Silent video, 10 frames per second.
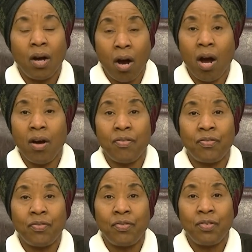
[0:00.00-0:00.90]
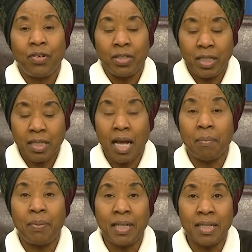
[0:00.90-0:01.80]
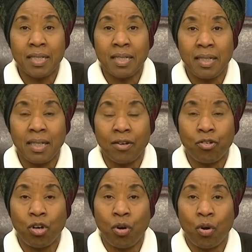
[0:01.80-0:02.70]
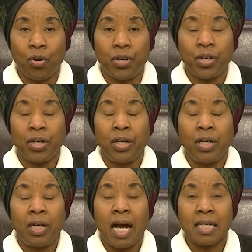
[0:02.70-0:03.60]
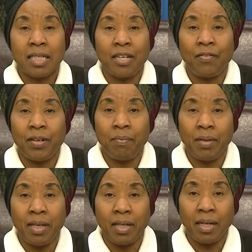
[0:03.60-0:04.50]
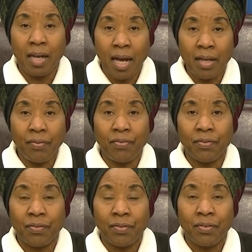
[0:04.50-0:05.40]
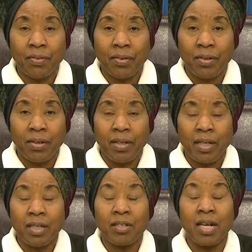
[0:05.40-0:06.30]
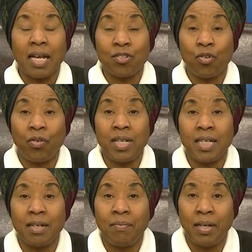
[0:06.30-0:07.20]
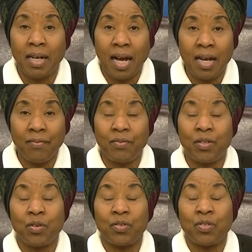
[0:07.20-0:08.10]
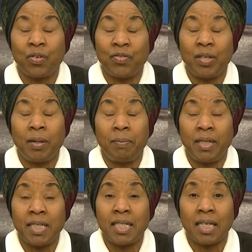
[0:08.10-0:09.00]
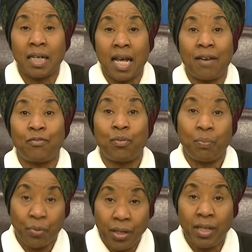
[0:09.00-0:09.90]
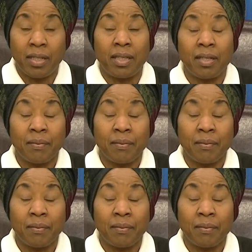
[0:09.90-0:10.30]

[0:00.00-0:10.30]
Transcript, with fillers: of this ability that the Lord has given me life, He has granted me life because of the ability that I have to breathe.